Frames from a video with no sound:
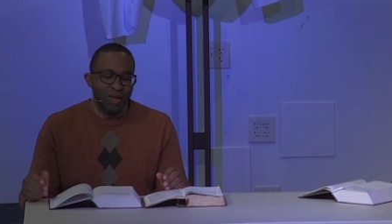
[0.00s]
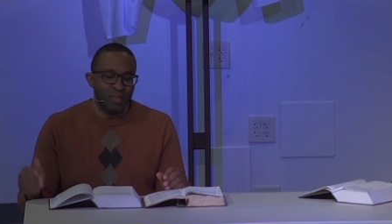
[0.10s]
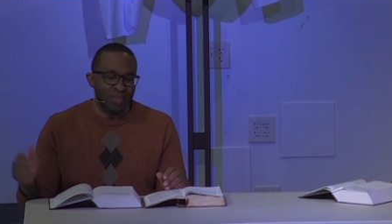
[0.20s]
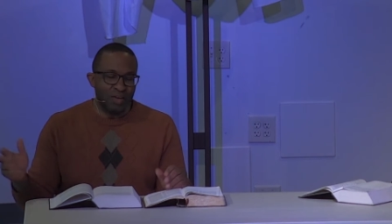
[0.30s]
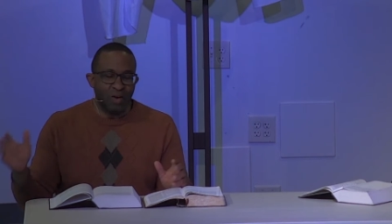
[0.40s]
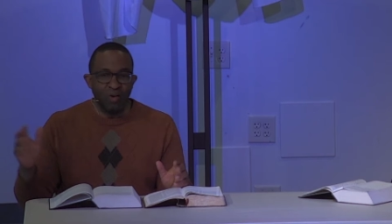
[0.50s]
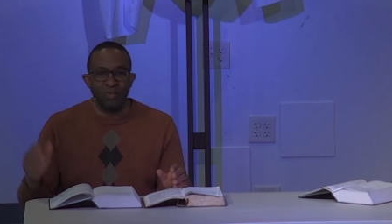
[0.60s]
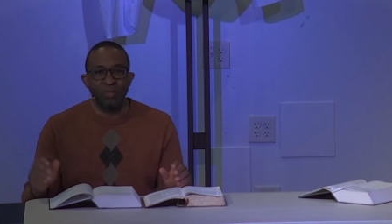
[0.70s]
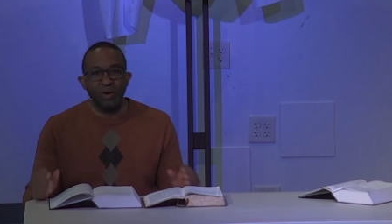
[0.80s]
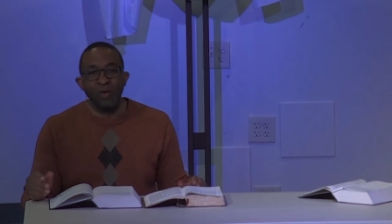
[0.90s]
But then
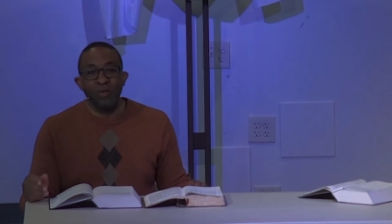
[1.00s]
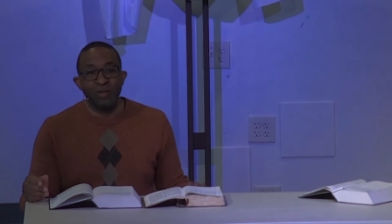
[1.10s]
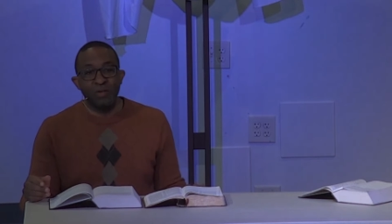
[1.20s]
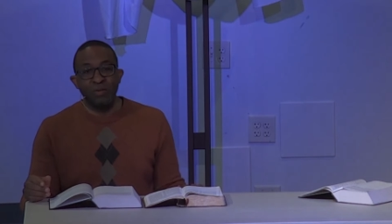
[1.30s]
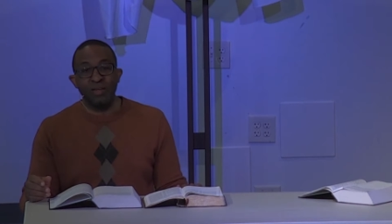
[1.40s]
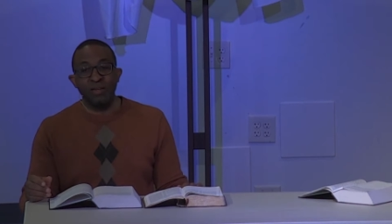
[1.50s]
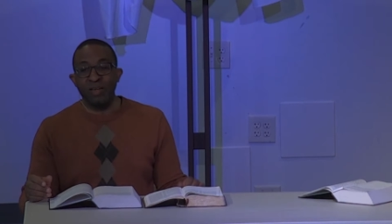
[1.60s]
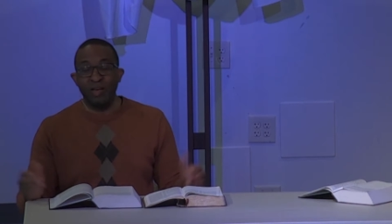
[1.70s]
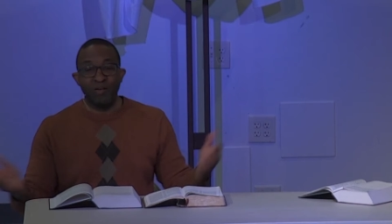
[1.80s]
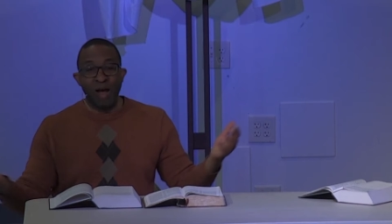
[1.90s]
also you can
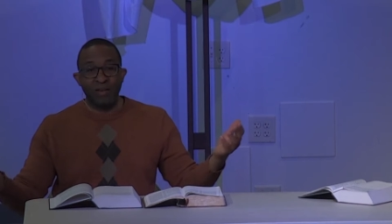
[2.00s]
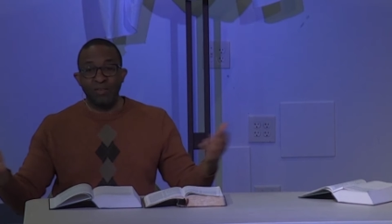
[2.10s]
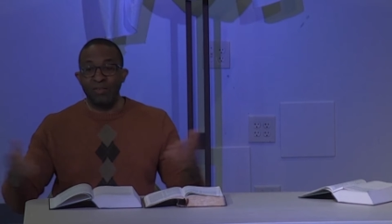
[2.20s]
interact.